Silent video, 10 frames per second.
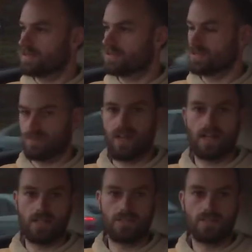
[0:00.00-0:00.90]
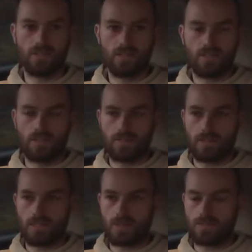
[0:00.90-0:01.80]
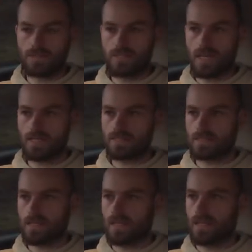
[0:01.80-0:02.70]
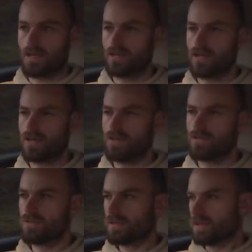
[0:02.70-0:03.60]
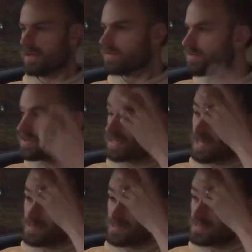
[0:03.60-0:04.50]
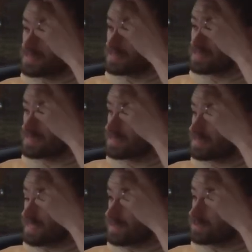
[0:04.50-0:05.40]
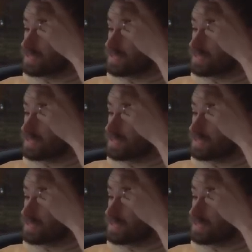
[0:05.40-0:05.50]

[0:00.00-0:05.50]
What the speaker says: value when it comes to tax. I know from 2000, I think it was